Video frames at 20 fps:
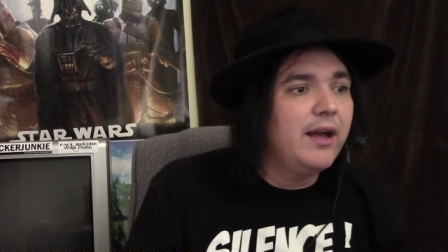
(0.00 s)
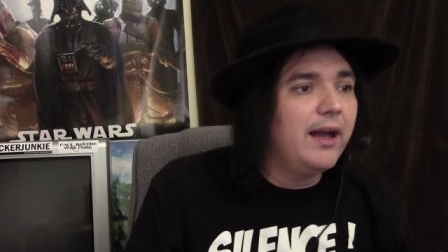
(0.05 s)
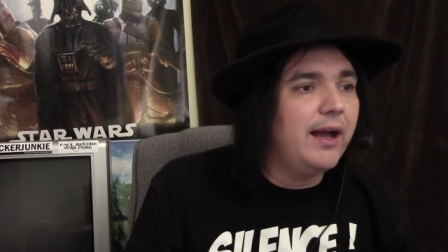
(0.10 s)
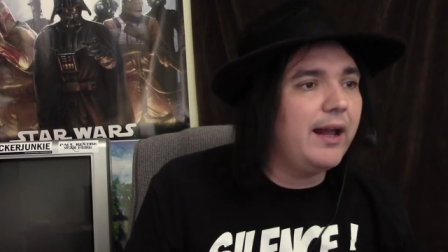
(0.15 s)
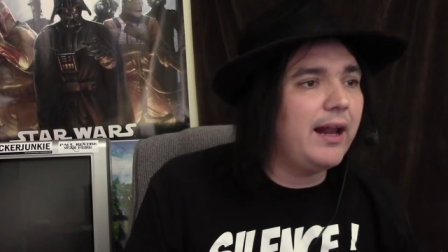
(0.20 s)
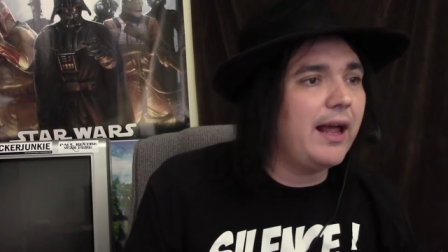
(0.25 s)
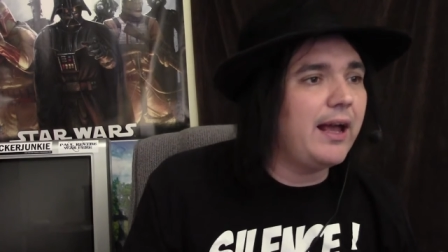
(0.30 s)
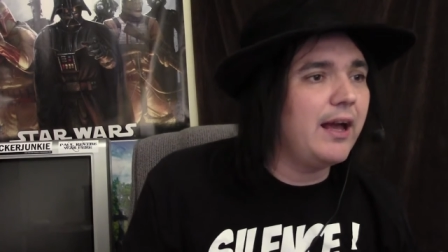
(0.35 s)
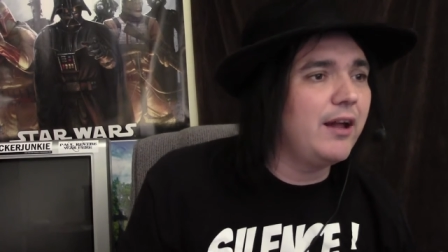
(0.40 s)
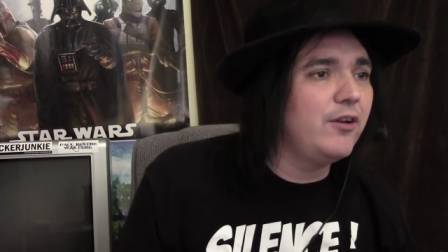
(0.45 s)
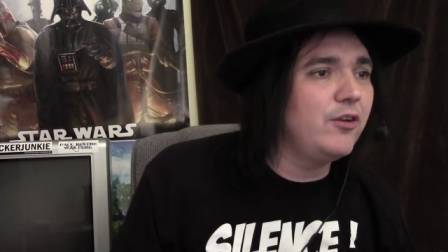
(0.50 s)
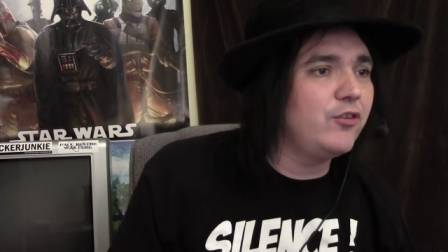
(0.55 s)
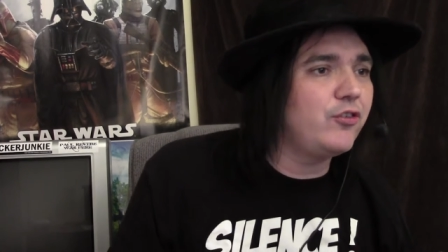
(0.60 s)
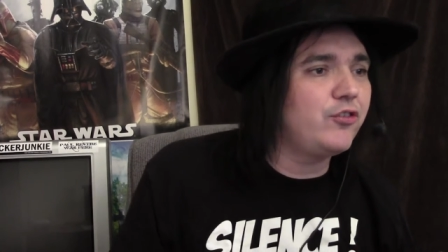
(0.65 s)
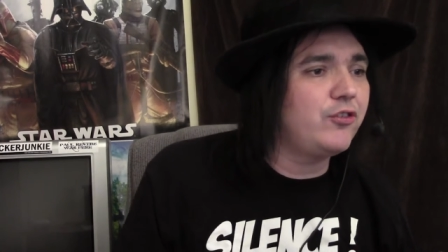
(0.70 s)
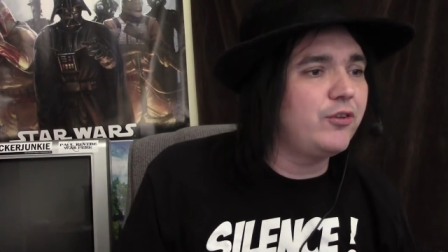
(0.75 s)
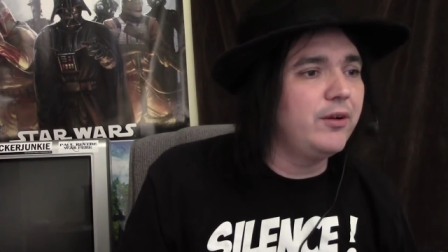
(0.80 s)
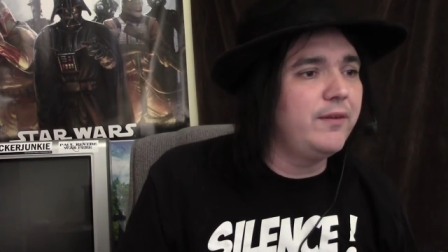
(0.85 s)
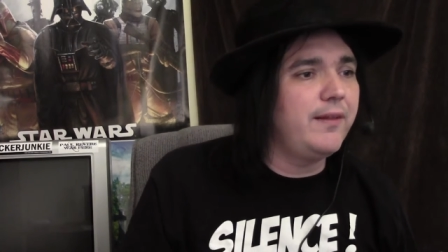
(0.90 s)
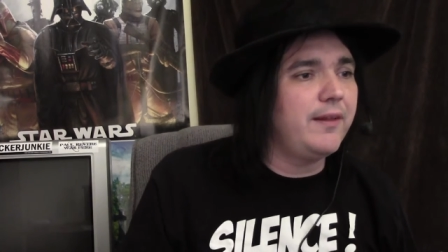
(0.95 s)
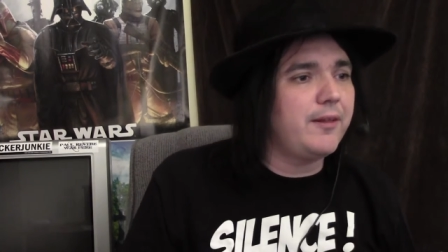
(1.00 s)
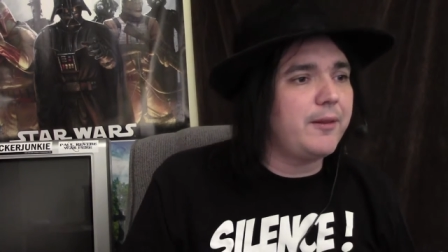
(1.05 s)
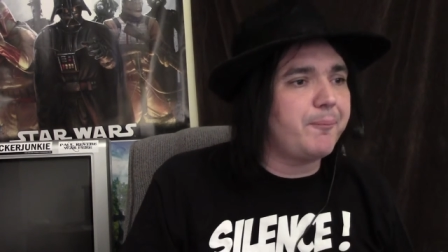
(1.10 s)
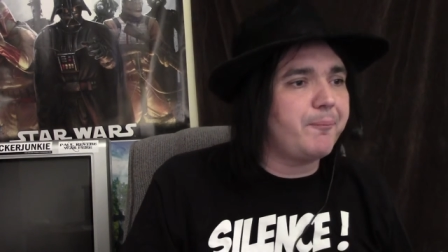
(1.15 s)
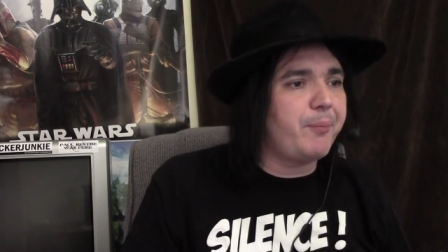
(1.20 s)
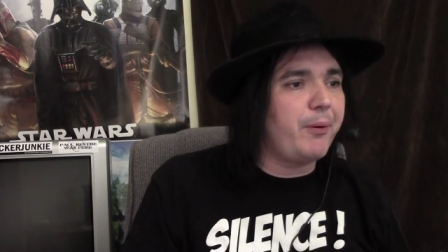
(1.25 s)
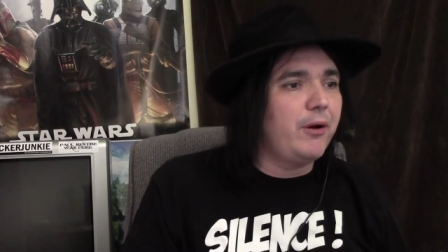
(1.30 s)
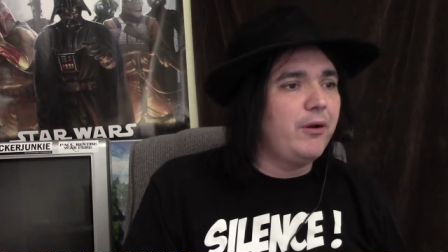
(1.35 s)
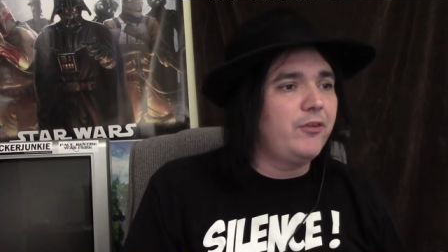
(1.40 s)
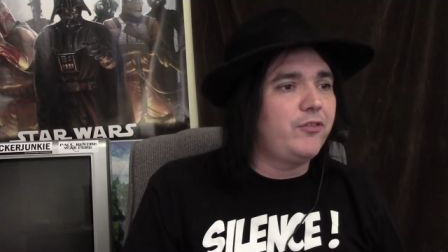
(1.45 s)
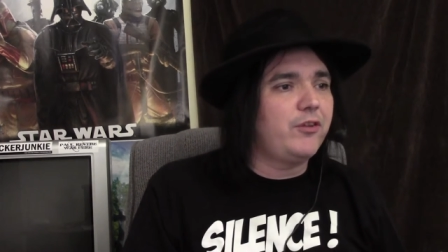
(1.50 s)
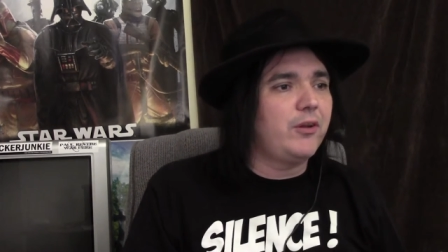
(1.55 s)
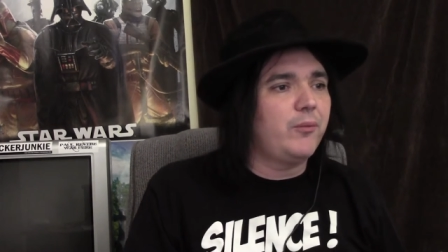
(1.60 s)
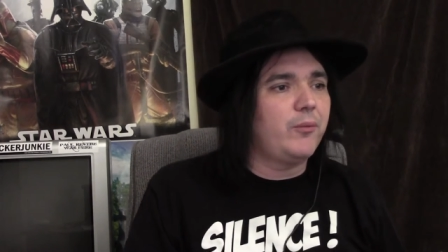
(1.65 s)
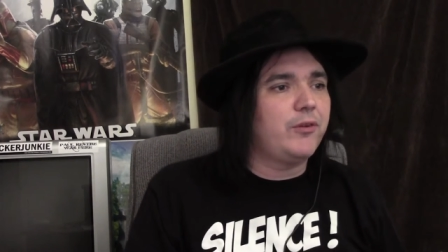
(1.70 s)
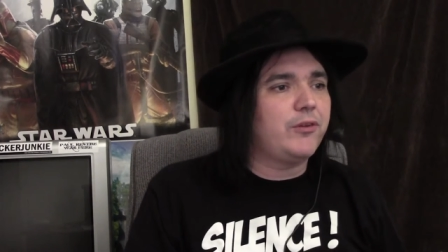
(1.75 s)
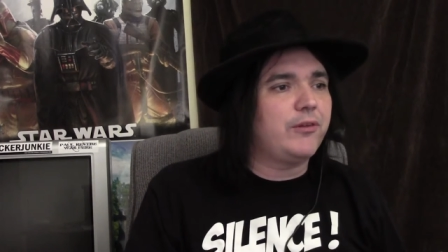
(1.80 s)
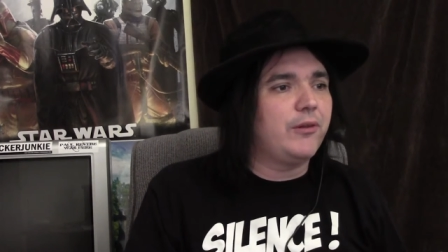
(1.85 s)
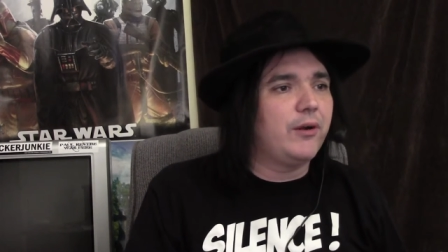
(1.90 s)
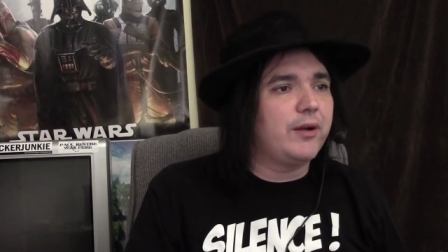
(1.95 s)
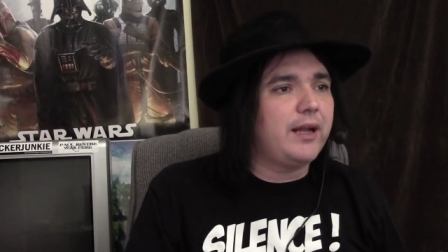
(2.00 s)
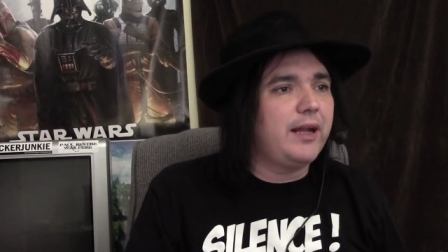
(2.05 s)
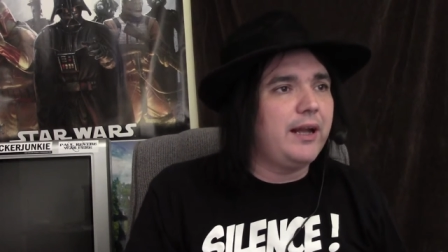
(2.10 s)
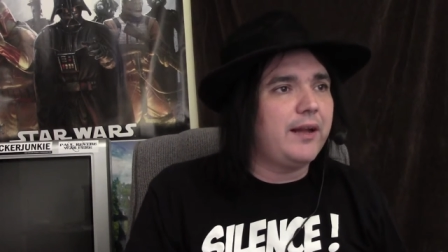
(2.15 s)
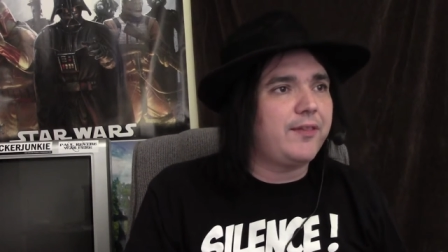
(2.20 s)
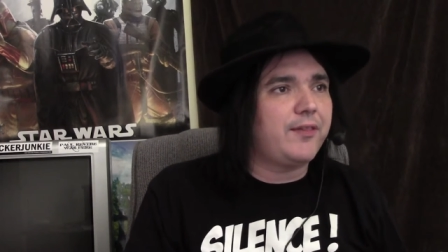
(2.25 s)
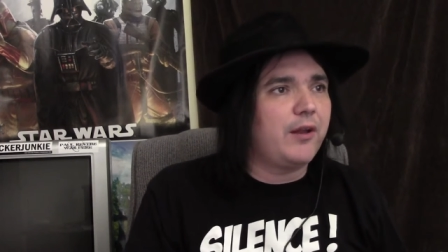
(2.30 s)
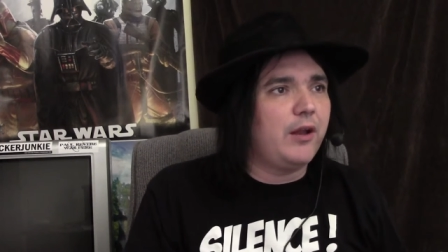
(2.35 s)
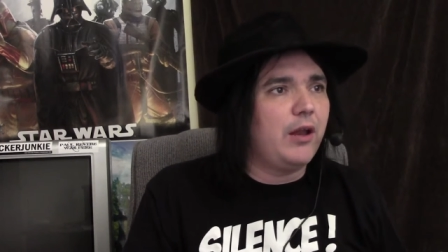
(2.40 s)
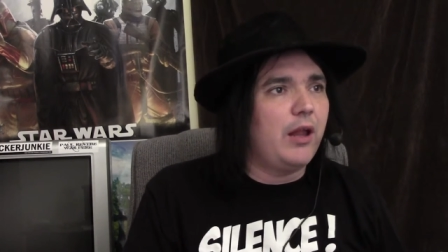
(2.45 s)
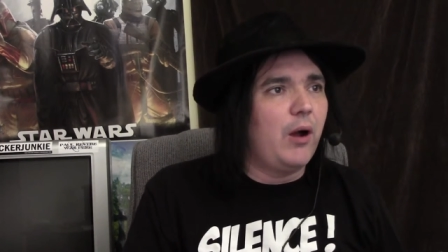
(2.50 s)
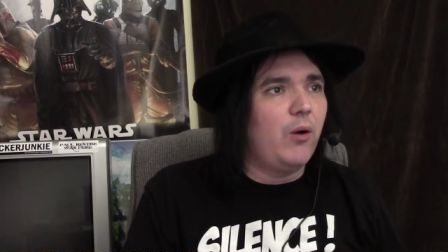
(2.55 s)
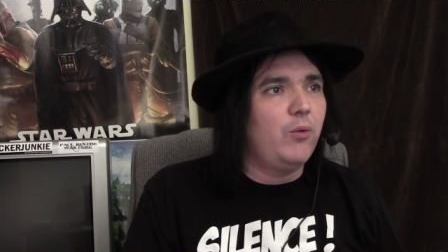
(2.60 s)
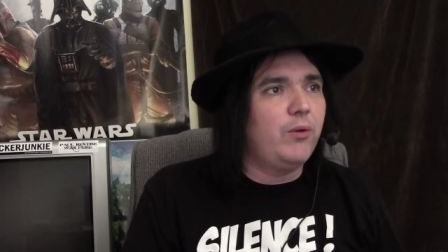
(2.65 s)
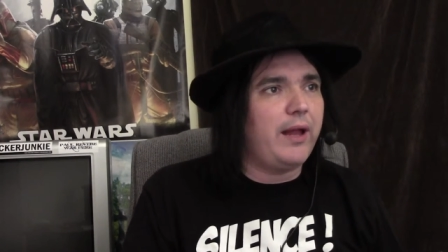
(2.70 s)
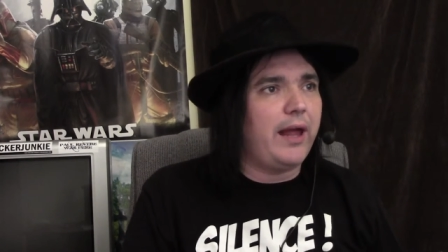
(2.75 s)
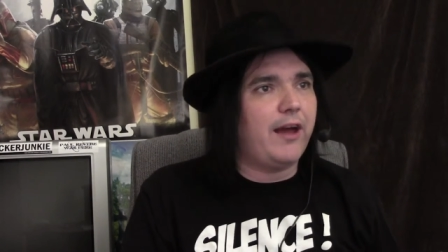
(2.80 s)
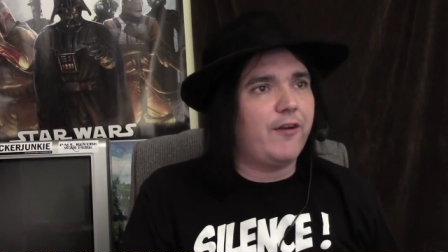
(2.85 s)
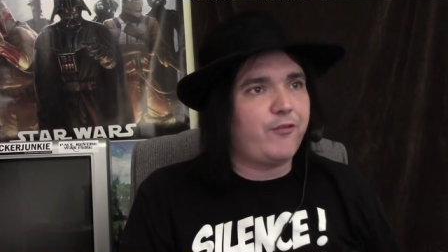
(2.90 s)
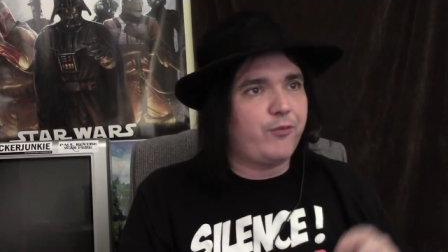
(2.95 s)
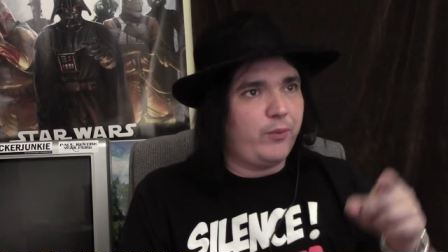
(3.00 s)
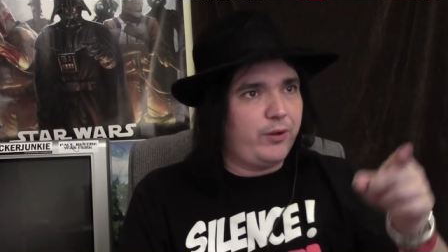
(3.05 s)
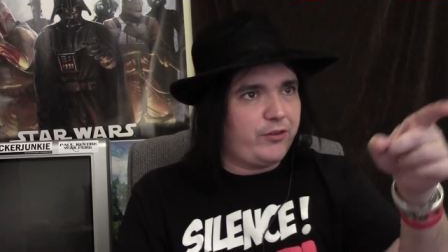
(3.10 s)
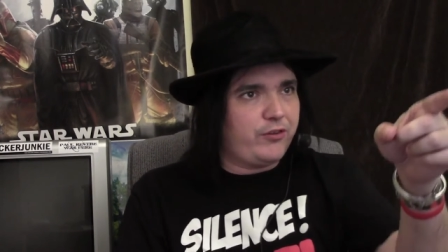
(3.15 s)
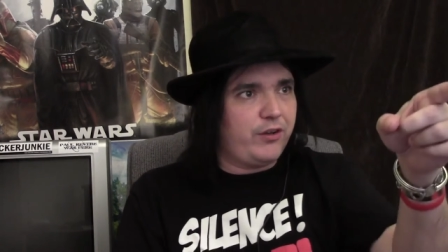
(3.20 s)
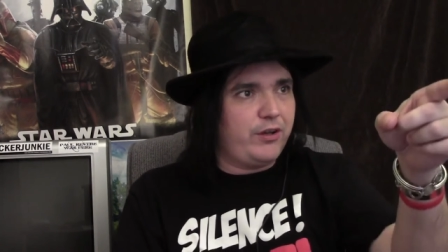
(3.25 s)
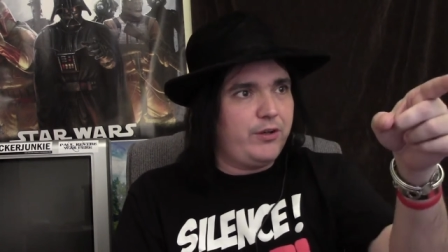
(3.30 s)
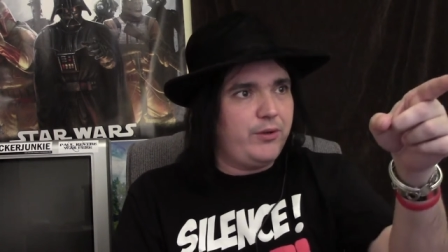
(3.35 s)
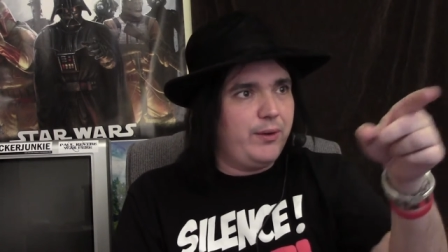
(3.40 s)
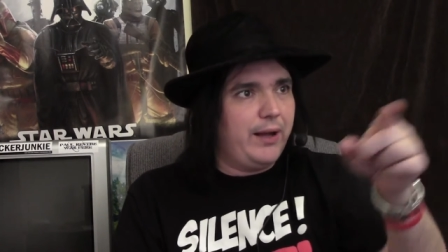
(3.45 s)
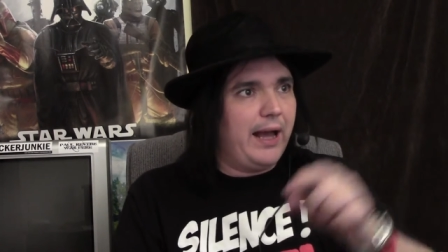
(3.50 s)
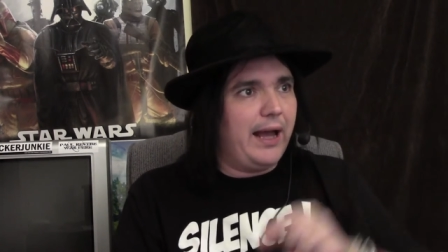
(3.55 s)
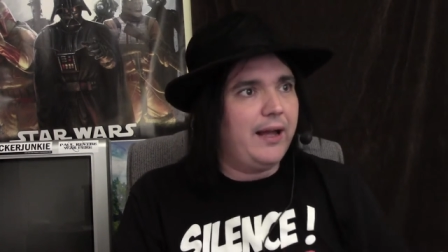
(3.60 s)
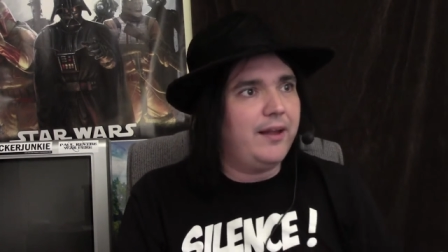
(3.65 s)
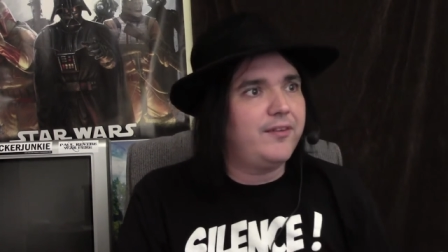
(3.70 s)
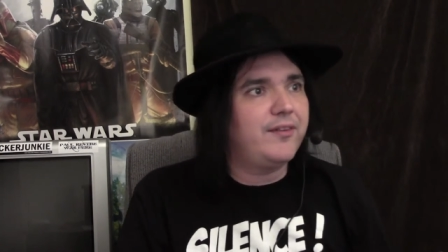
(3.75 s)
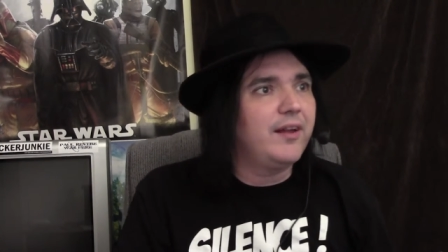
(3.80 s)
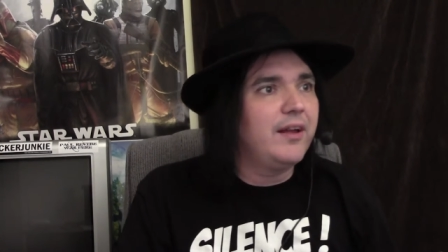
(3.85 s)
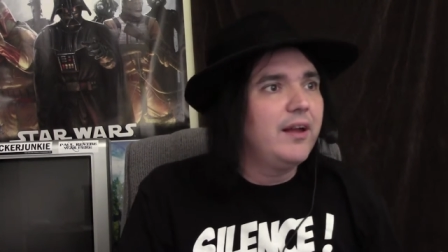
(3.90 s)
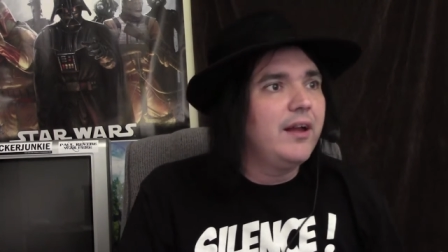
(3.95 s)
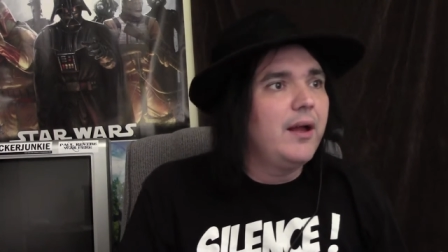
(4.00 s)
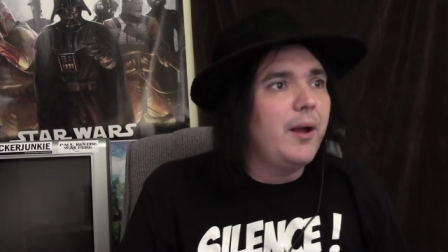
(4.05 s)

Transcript: and I understood that the person was looking at the low def, which are you guys,